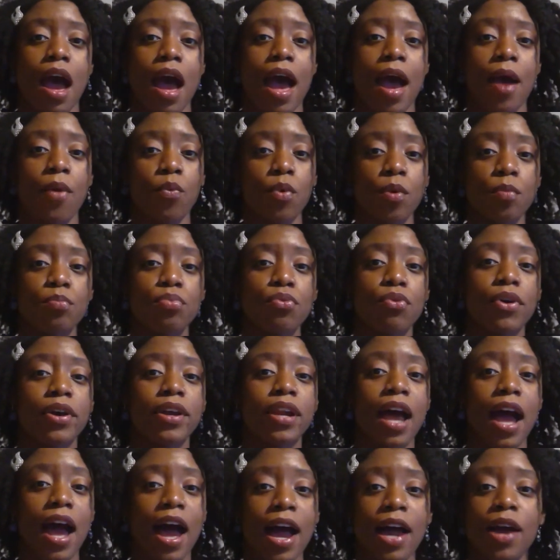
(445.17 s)
At one
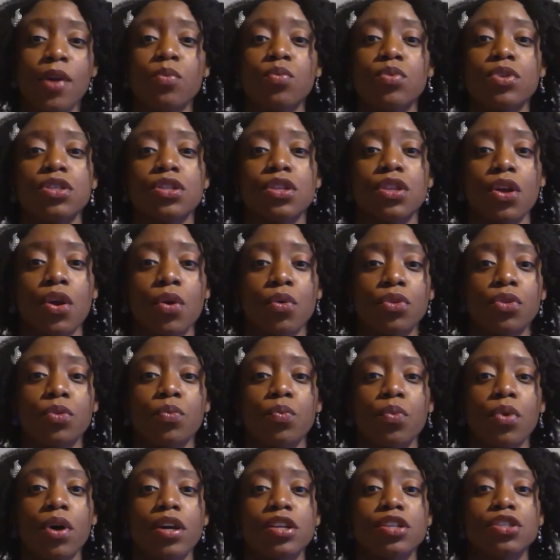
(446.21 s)
point, I was the only
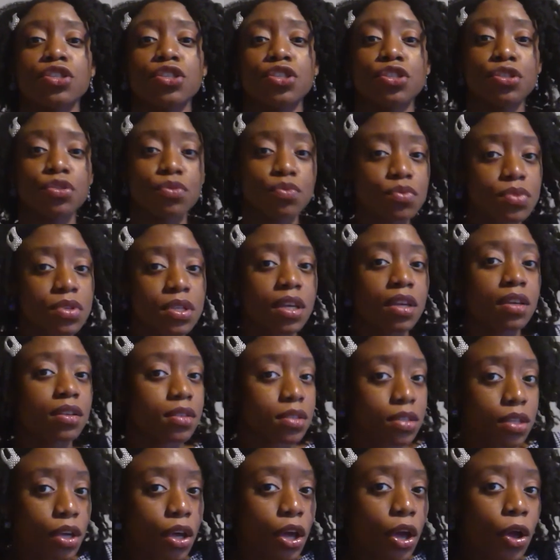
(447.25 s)
one
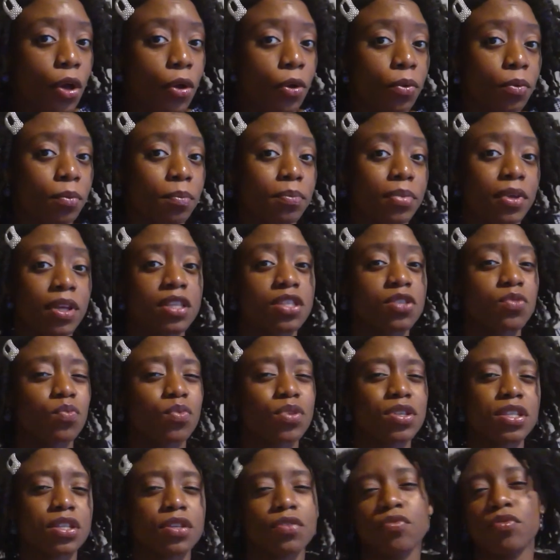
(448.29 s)
choosing to go because it
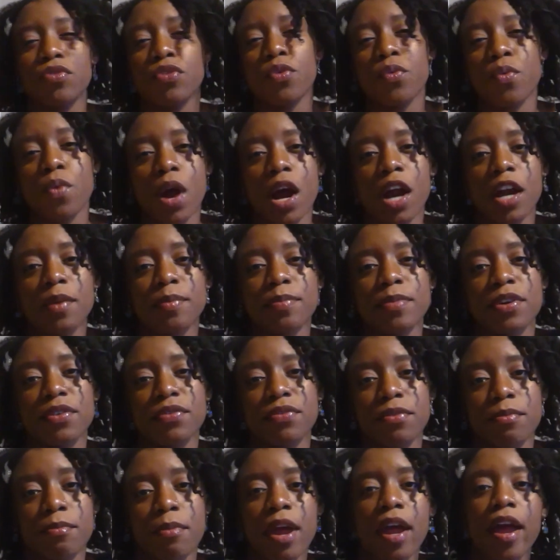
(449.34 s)
wasn't a
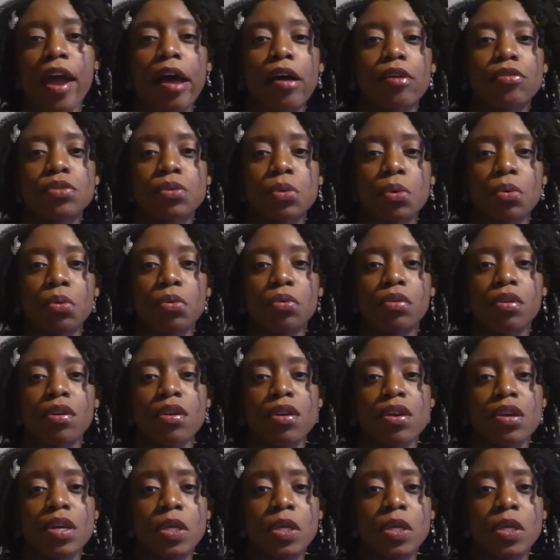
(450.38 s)
requirement for my household.